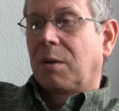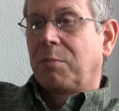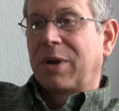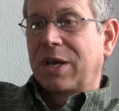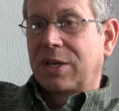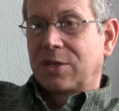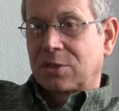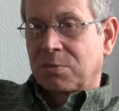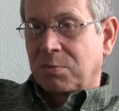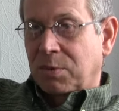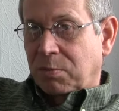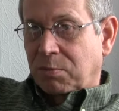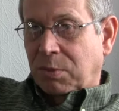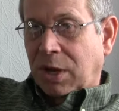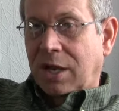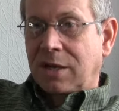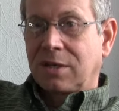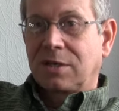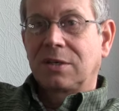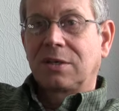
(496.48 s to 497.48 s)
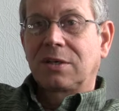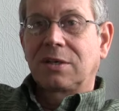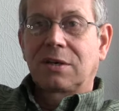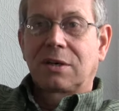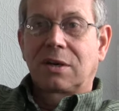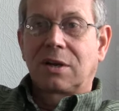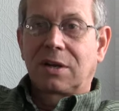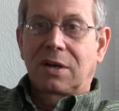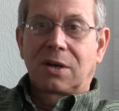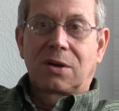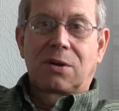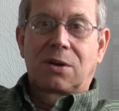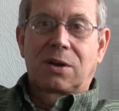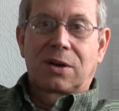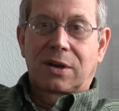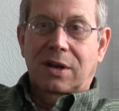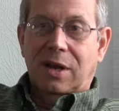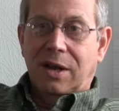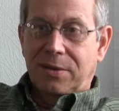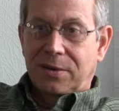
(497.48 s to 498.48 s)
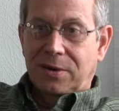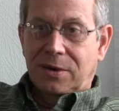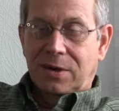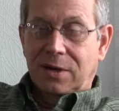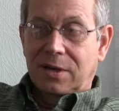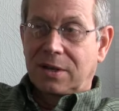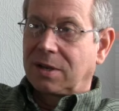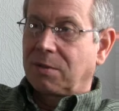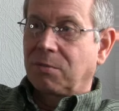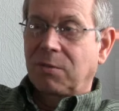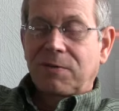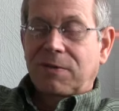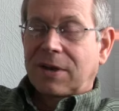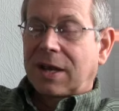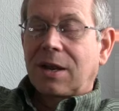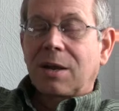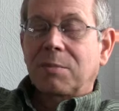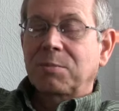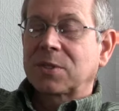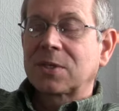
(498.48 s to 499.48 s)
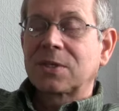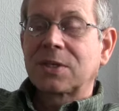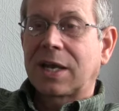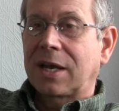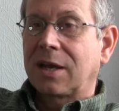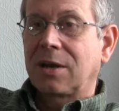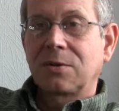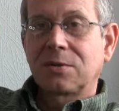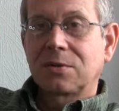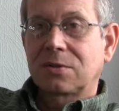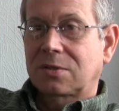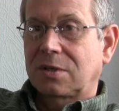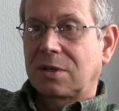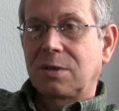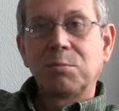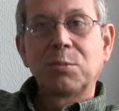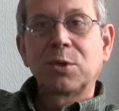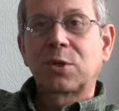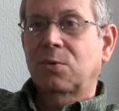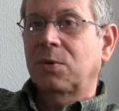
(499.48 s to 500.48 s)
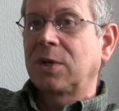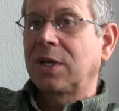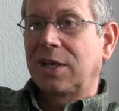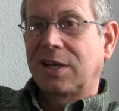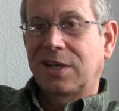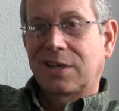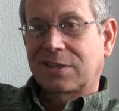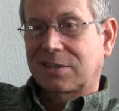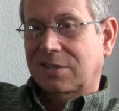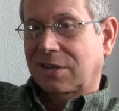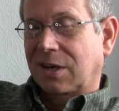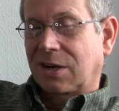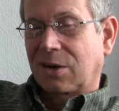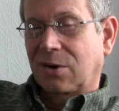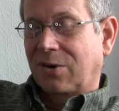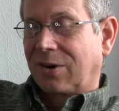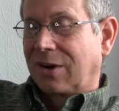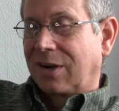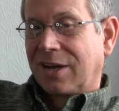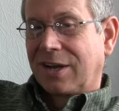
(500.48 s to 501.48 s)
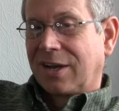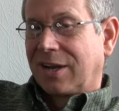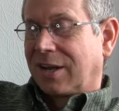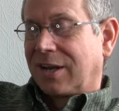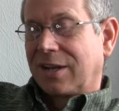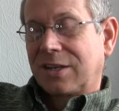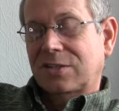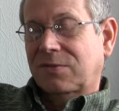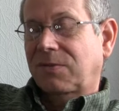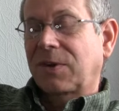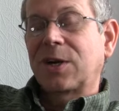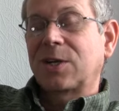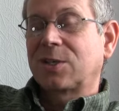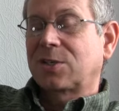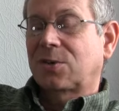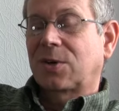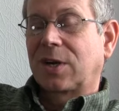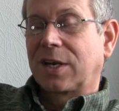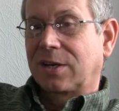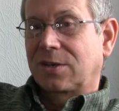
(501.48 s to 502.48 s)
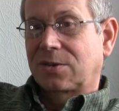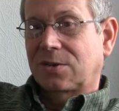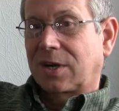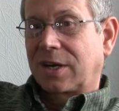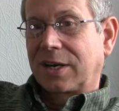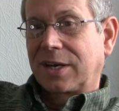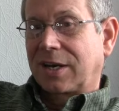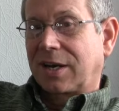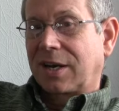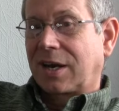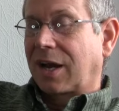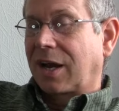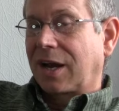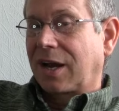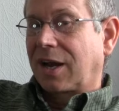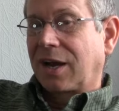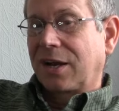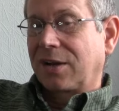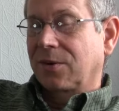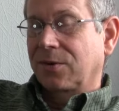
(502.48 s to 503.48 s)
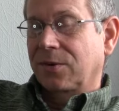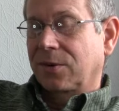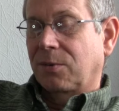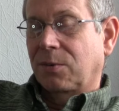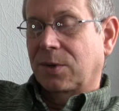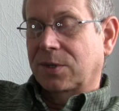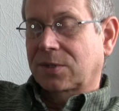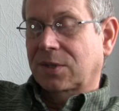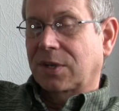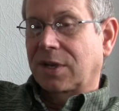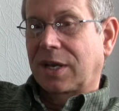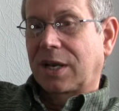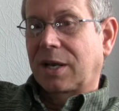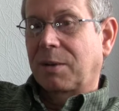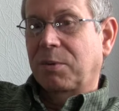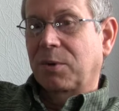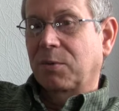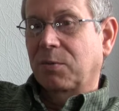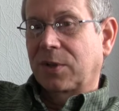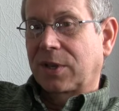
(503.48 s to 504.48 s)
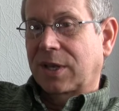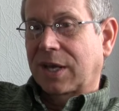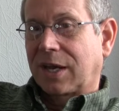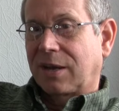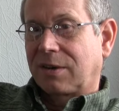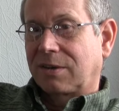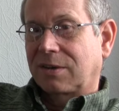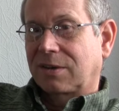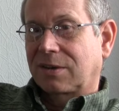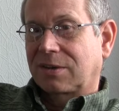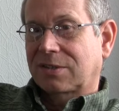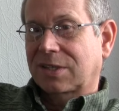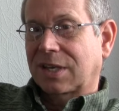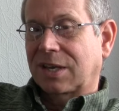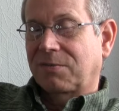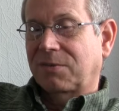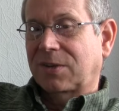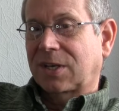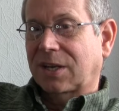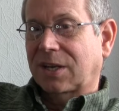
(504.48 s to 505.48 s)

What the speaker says: Benjamin Button, you know, and then we've had ups and downs in between. So it's very strange right now. I don't know what's going to happen with that set of